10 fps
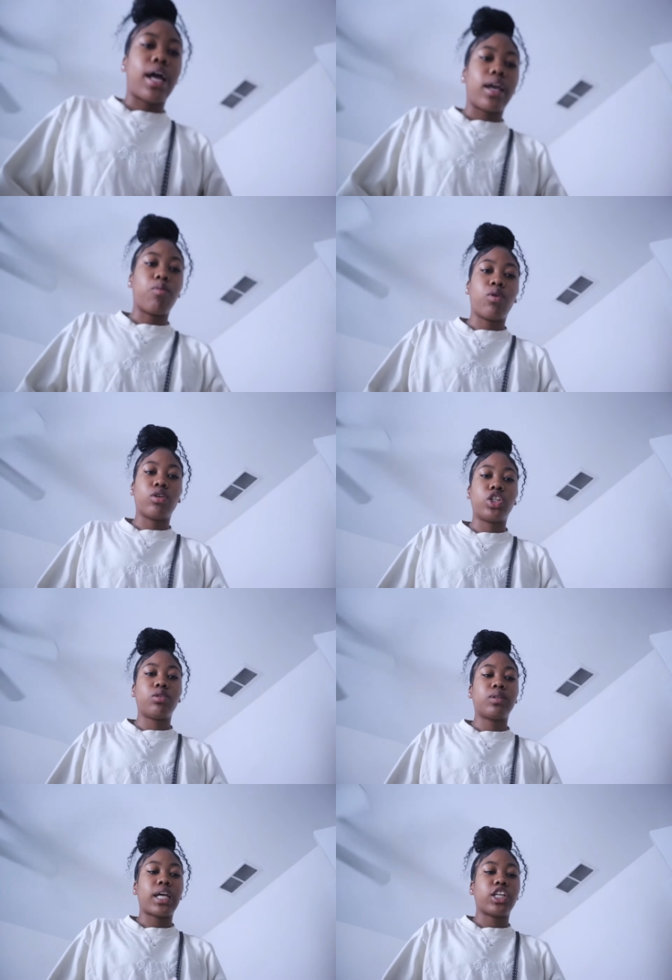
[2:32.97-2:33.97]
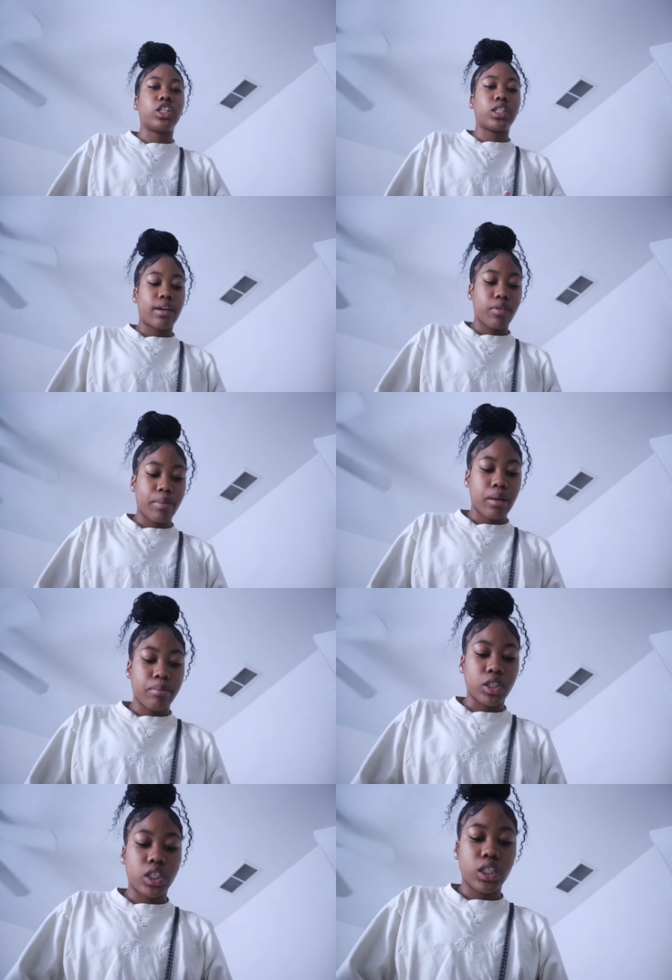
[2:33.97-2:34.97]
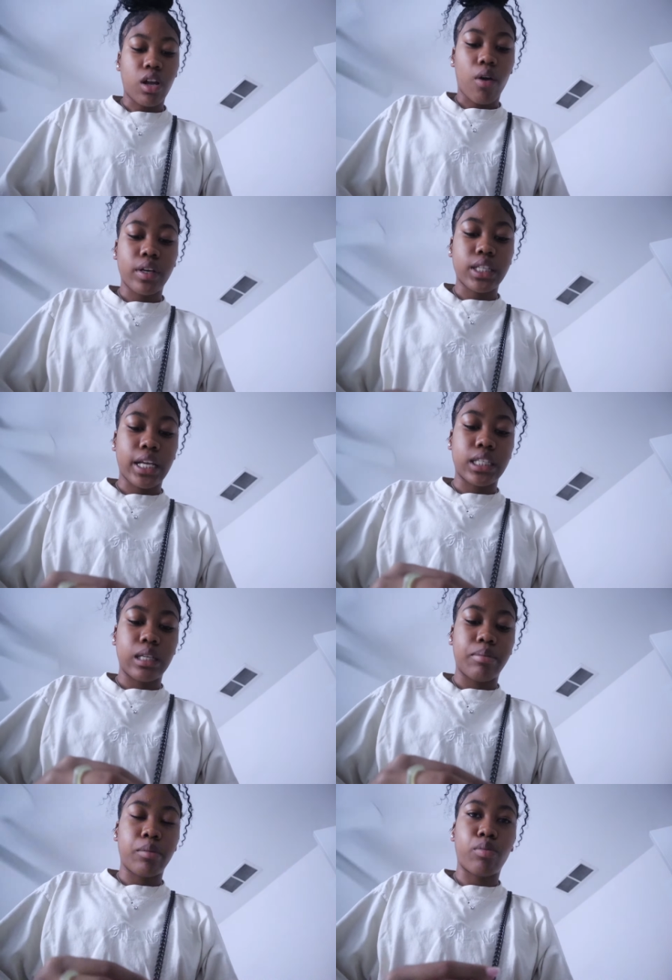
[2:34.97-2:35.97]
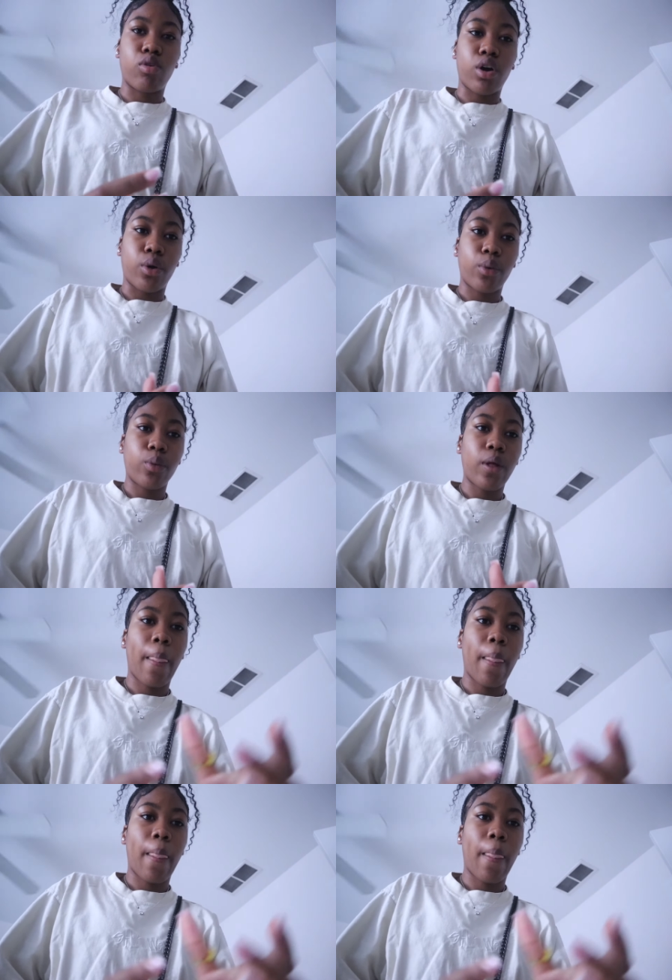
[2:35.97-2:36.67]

like well she was like she's never been but she's always like seen people go